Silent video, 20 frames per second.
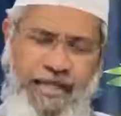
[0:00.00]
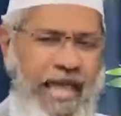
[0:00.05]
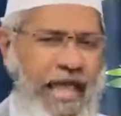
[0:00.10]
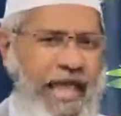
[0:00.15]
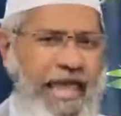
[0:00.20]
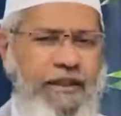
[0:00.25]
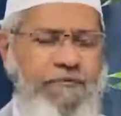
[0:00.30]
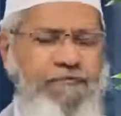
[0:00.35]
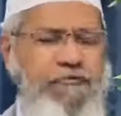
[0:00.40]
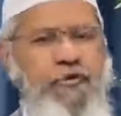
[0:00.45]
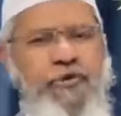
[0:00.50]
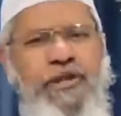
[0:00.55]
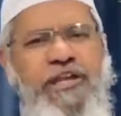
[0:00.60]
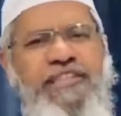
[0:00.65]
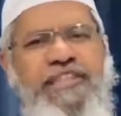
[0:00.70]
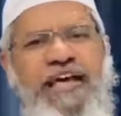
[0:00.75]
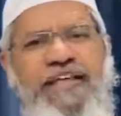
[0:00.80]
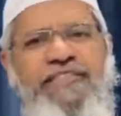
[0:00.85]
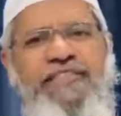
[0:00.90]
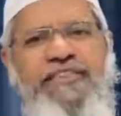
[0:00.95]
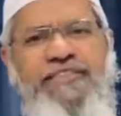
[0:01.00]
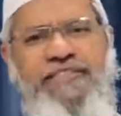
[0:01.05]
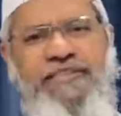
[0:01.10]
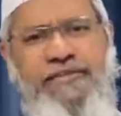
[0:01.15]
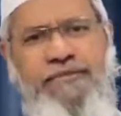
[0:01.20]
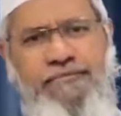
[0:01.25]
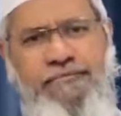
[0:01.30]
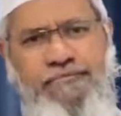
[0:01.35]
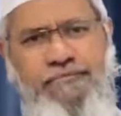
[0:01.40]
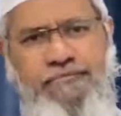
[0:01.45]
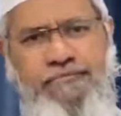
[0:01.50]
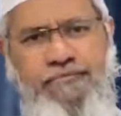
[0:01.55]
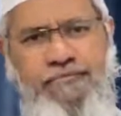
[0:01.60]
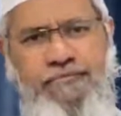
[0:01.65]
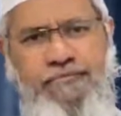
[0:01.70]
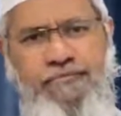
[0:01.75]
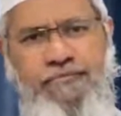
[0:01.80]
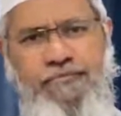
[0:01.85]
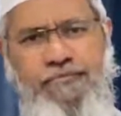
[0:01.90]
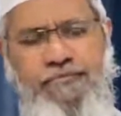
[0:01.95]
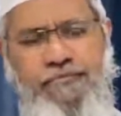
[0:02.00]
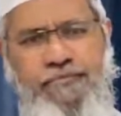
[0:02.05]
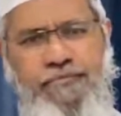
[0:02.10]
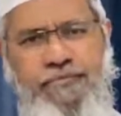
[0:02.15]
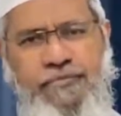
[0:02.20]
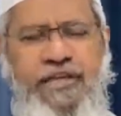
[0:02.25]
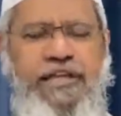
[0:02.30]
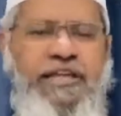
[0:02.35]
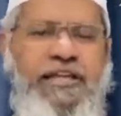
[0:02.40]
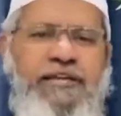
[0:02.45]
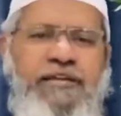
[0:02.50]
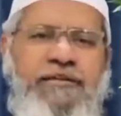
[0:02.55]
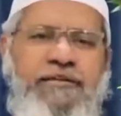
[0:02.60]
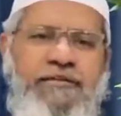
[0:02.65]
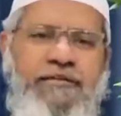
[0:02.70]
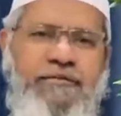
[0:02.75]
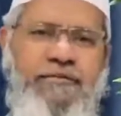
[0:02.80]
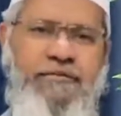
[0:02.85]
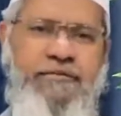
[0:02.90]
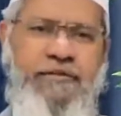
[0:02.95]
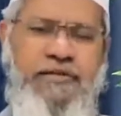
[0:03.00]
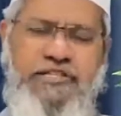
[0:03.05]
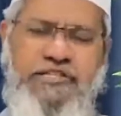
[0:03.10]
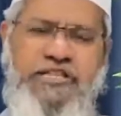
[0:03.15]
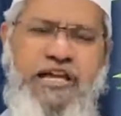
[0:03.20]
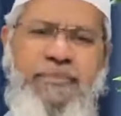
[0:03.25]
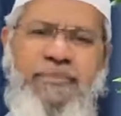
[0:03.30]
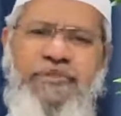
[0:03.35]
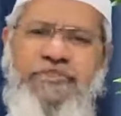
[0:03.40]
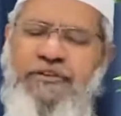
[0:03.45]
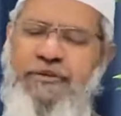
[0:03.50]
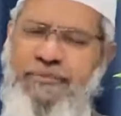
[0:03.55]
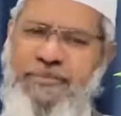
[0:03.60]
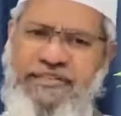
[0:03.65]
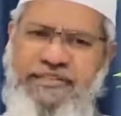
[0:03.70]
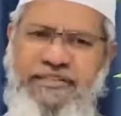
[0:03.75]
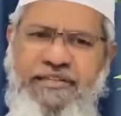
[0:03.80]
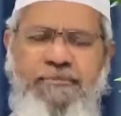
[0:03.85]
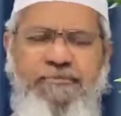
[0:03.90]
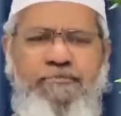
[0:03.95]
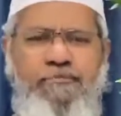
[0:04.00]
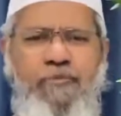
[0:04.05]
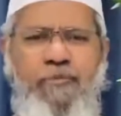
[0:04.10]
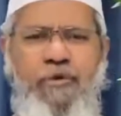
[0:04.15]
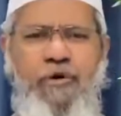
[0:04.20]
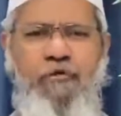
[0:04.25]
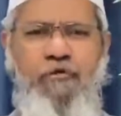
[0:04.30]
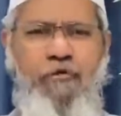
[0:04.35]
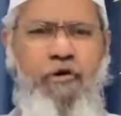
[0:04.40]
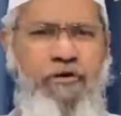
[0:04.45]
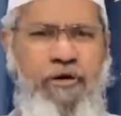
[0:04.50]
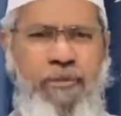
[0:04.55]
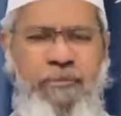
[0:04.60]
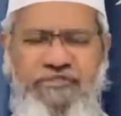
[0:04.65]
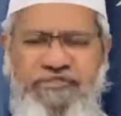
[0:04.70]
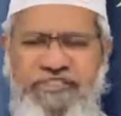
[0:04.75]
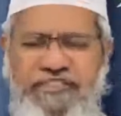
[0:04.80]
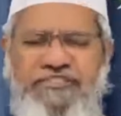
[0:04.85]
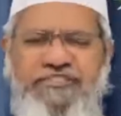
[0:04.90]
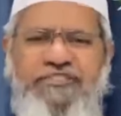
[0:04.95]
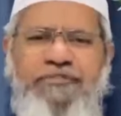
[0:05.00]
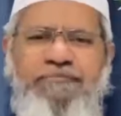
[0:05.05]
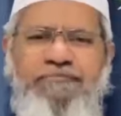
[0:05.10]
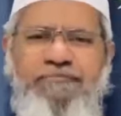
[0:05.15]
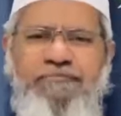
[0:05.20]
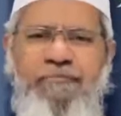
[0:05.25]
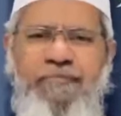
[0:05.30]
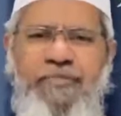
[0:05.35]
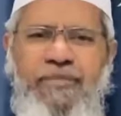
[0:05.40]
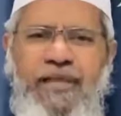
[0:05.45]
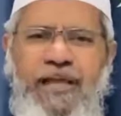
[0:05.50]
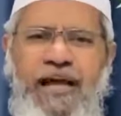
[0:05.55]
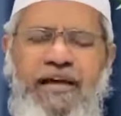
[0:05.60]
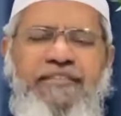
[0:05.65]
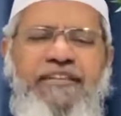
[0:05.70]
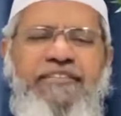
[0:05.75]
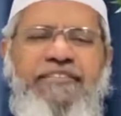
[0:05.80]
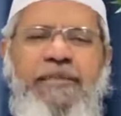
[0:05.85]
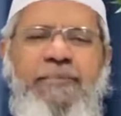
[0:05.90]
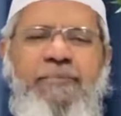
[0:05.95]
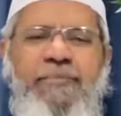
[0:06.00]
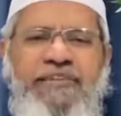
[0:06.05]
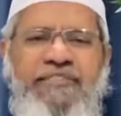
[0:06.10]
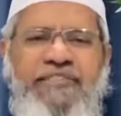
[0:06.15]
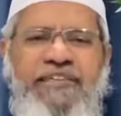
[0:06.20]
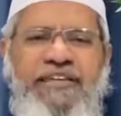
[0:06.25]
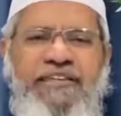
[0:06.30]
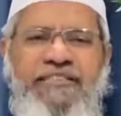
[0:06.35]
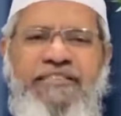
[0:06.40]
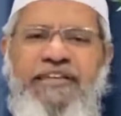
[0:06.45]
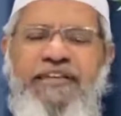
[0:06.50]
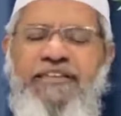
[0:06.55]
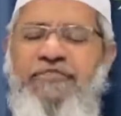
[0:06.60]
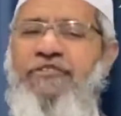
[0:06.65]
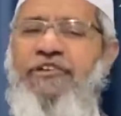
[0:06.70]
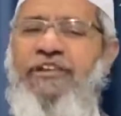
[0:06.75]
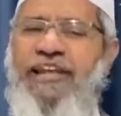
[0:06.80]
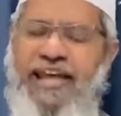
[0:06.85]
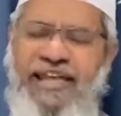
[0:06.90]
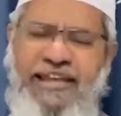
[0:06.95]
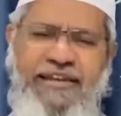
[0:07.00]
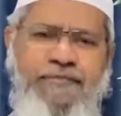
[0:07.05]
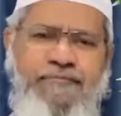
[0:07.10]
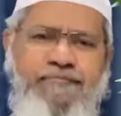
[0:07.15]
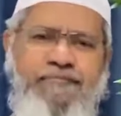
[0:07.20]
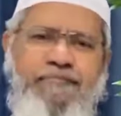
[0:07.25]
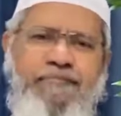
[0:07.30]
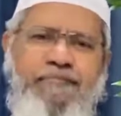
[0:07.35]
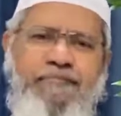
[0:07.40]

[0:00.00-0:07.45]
And if you read the Hadith in Jami Tirmidhi, volume number 6, Hadith number 3339,